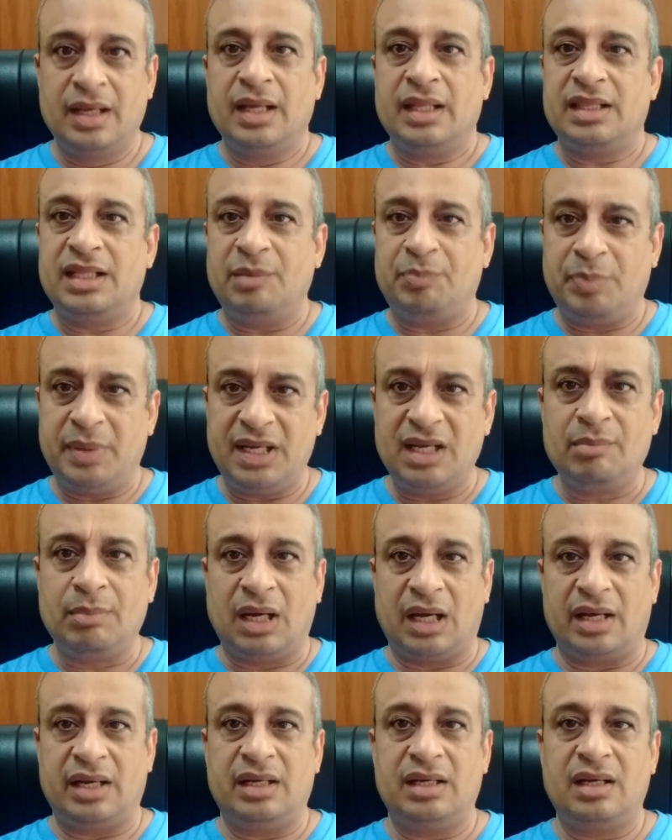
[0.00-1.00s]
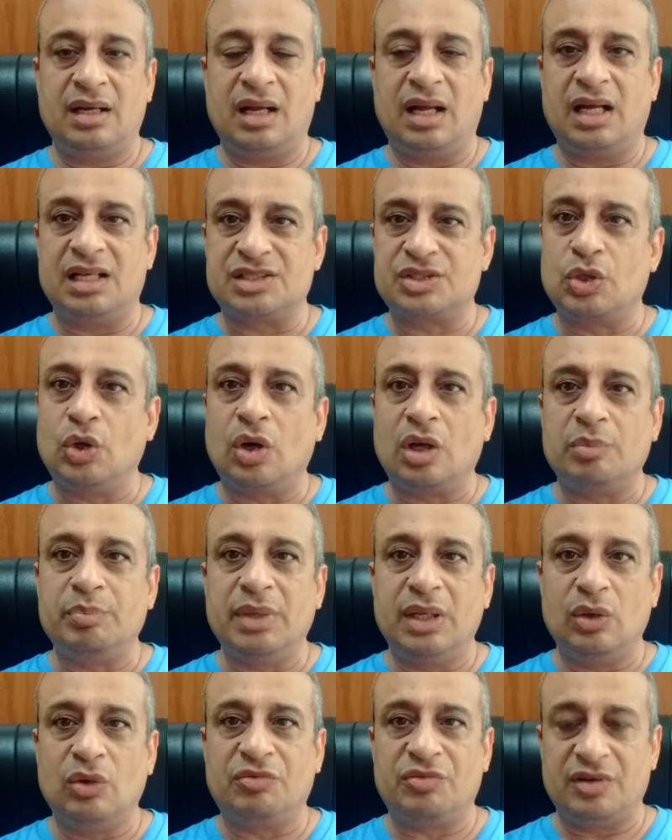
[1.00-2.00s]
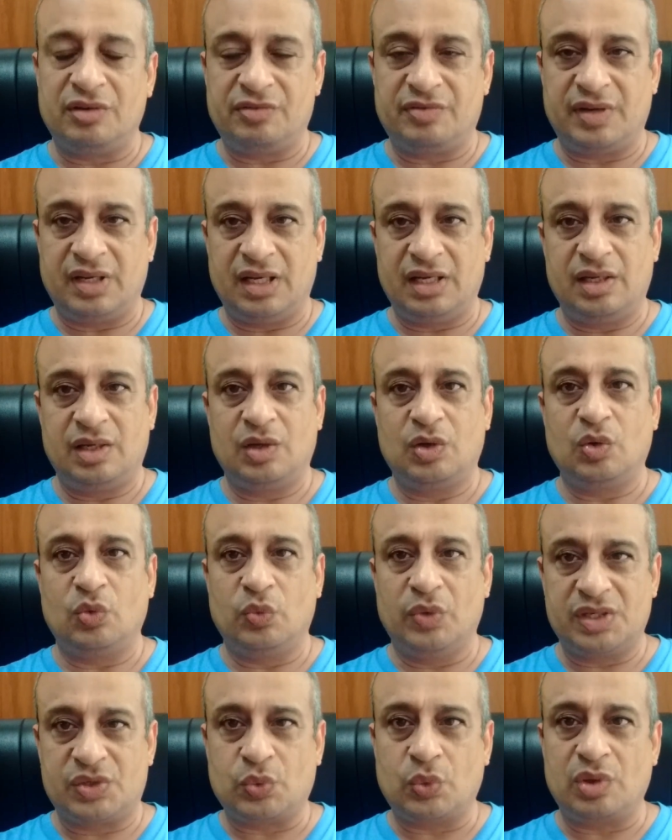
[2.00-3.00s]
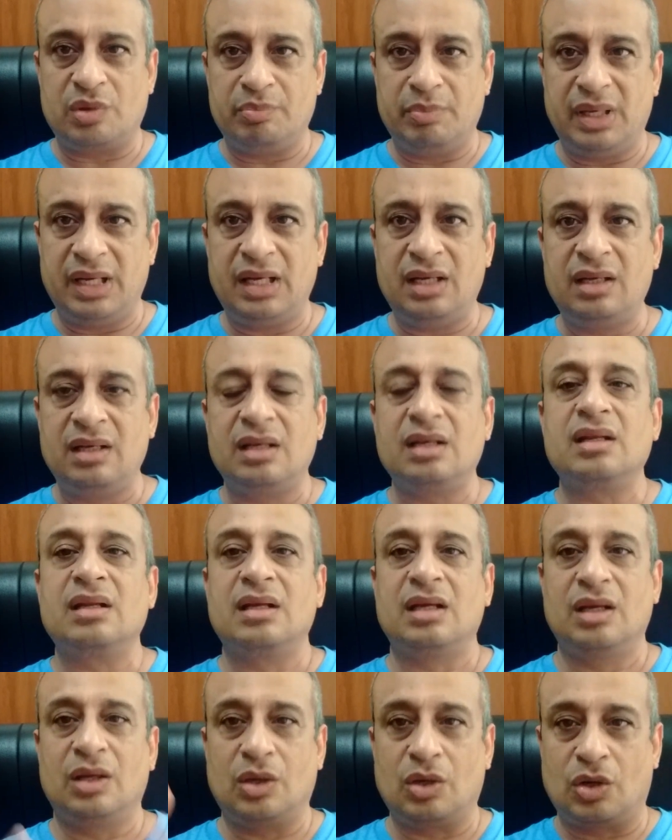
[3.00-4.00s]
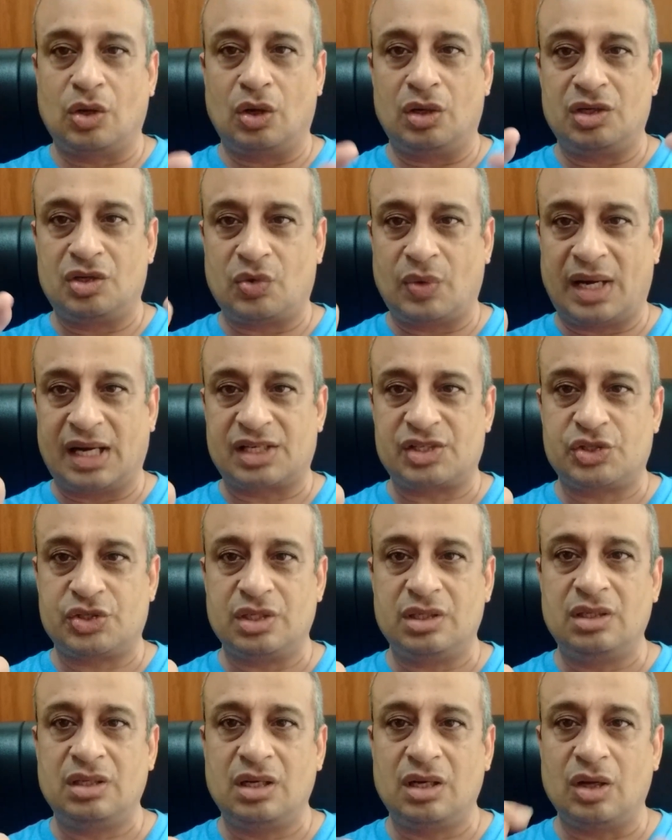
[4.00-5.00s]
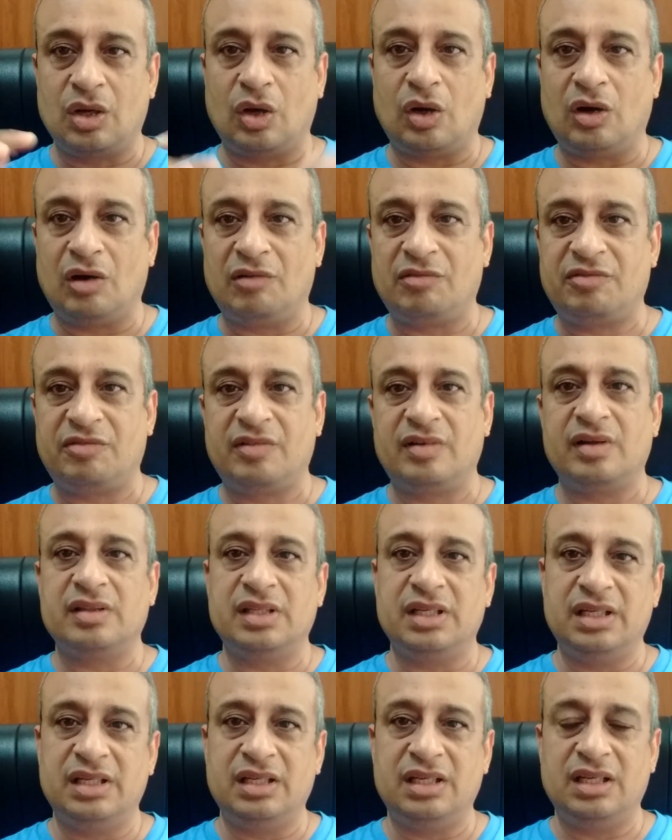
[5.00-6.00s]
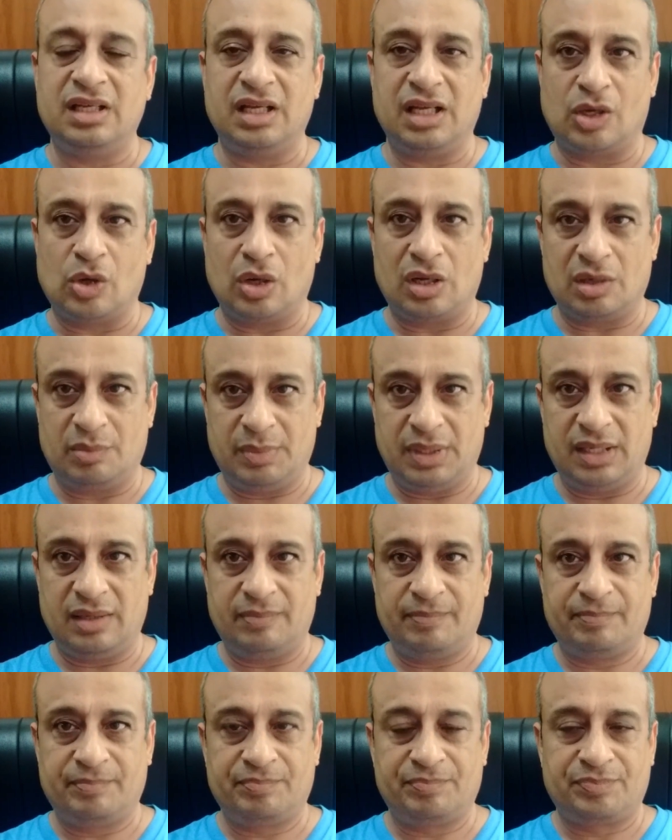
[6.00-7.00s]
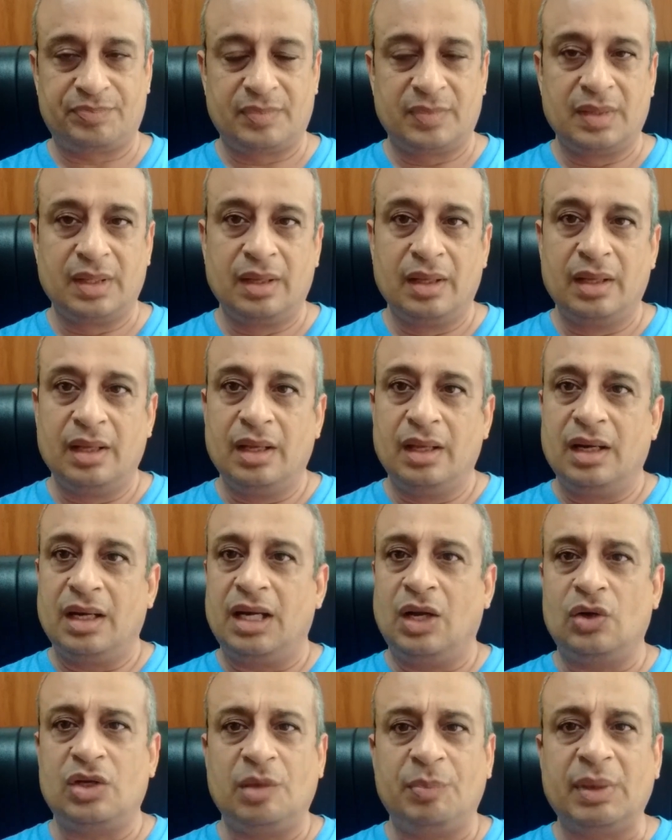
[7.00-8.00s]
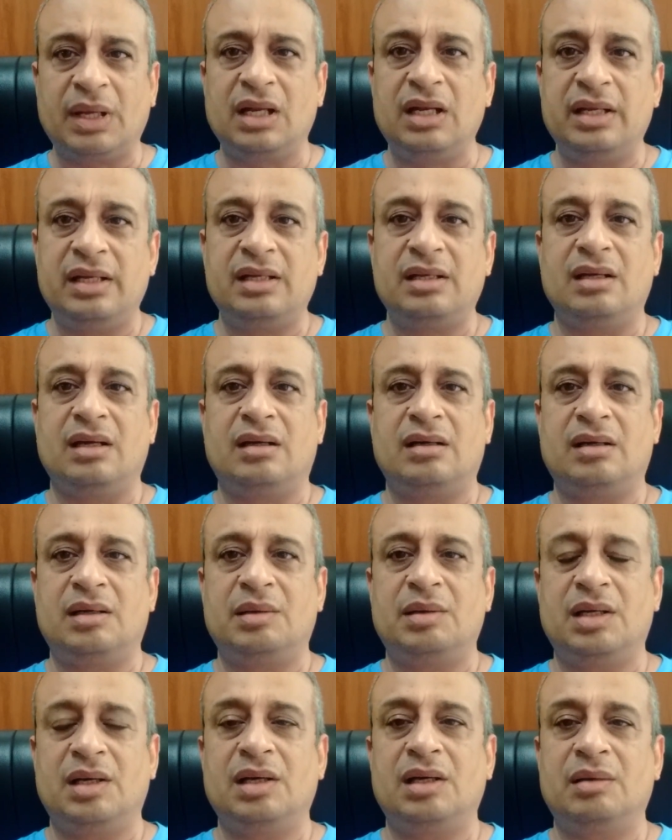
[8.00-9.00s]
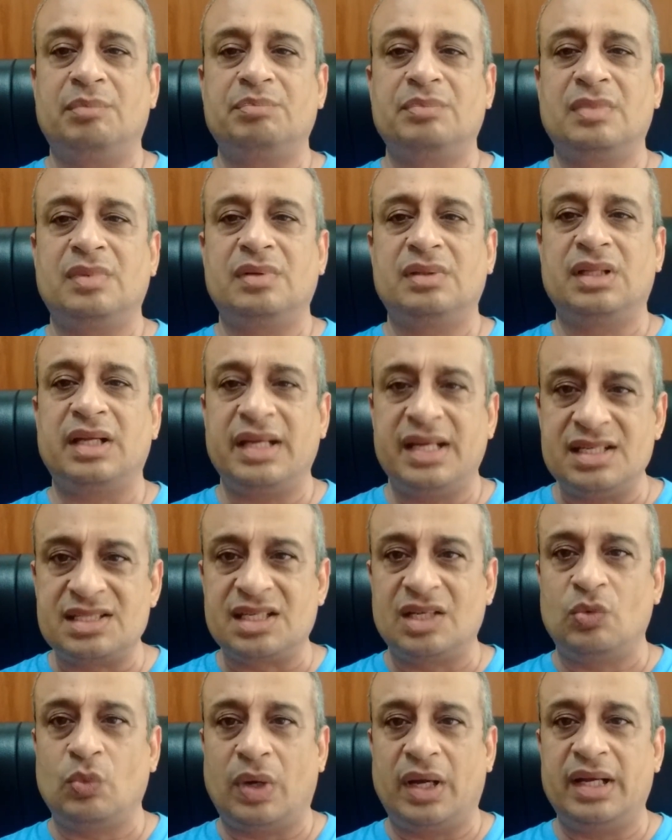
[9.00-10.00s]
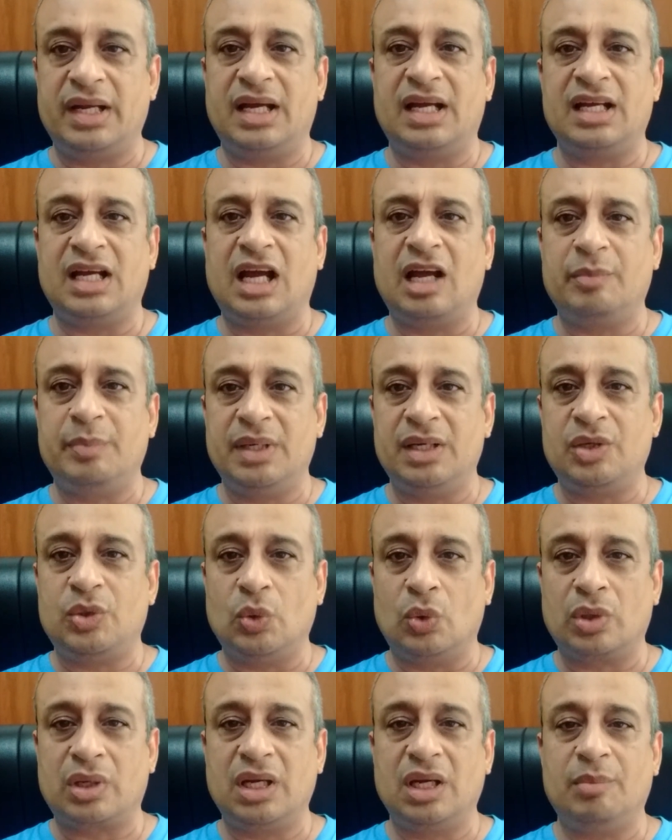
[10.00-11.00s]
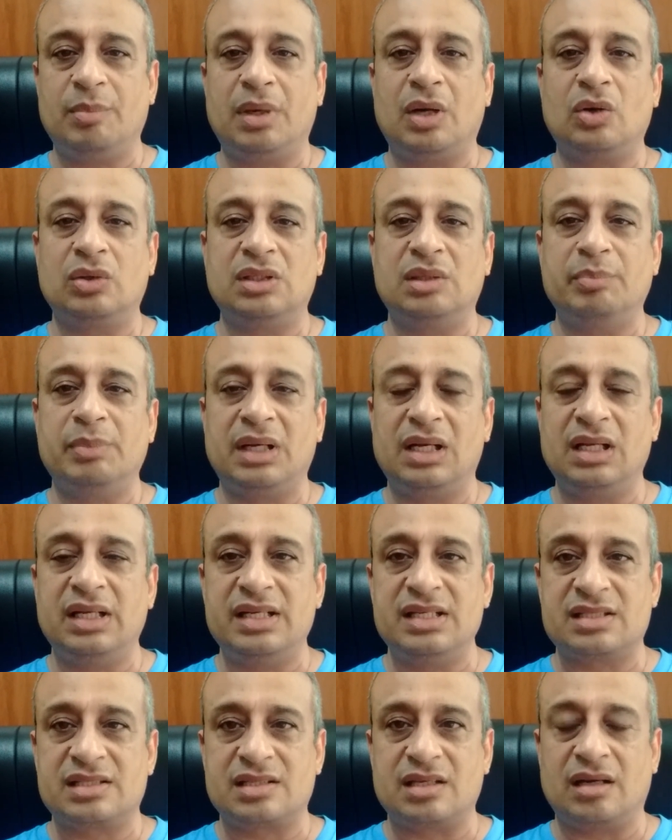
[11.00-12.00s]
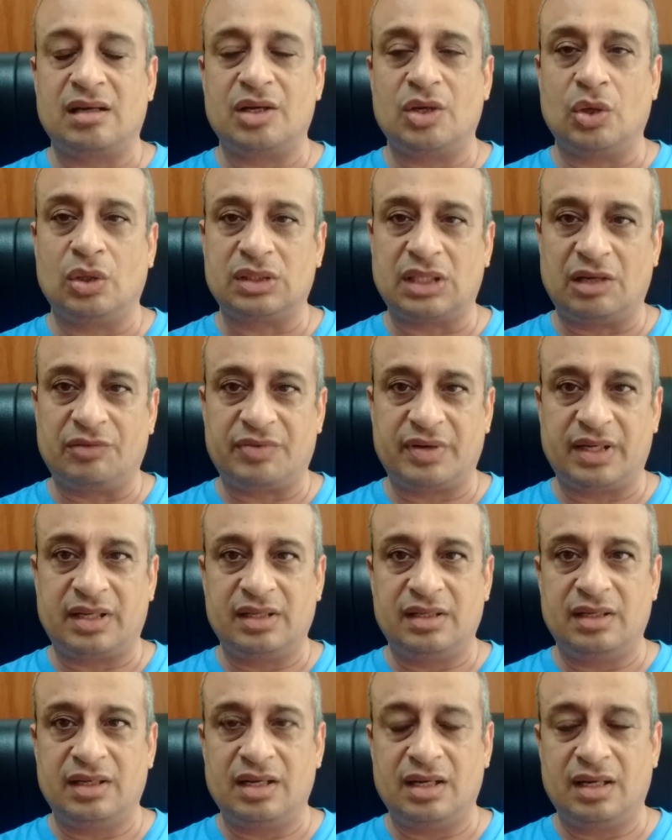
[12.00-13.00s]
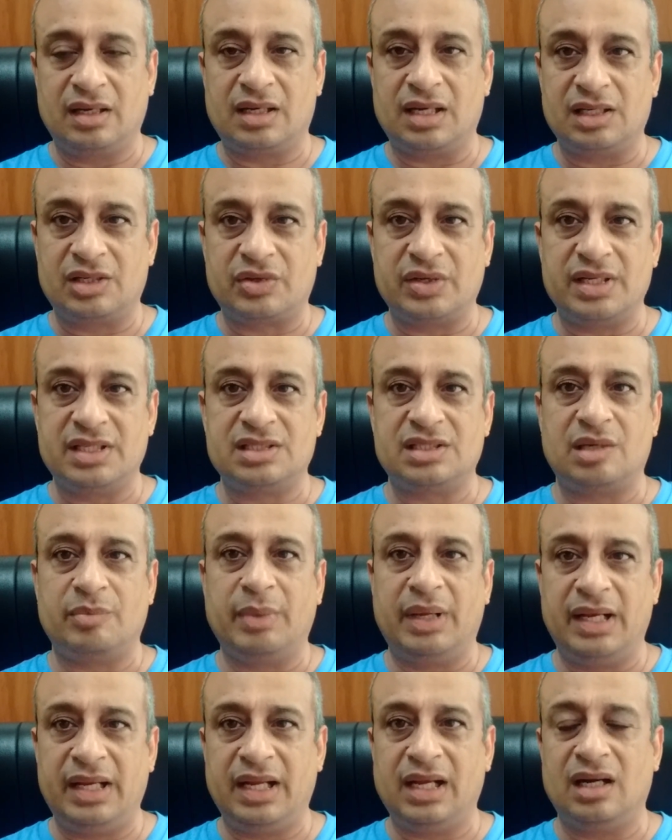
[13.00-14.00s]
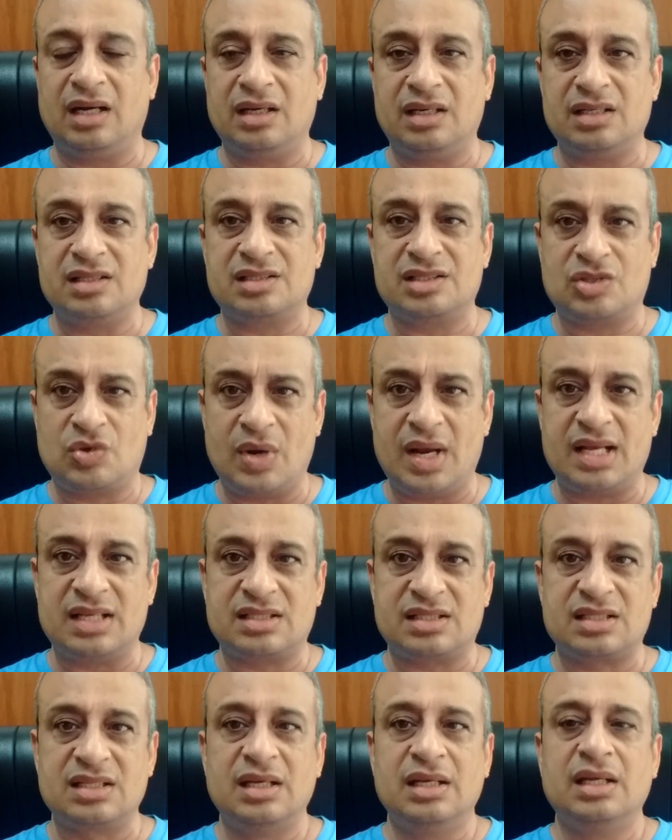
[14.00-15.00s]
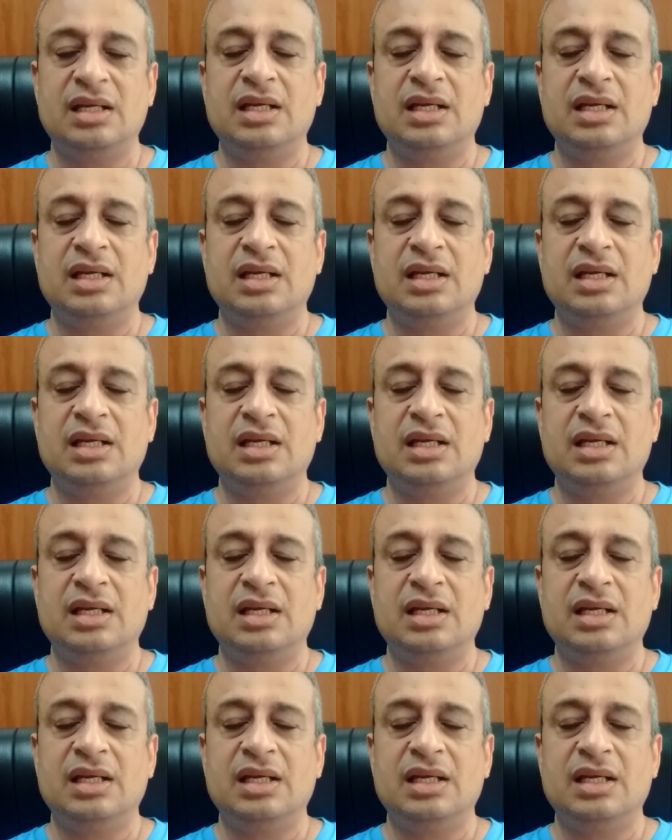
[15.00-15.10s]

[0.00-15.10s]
The PMI has gone below 50, which would mean contraction of the economy. Now, typically, the reason why I have been talking about the Middle East, North African countries remaining under stress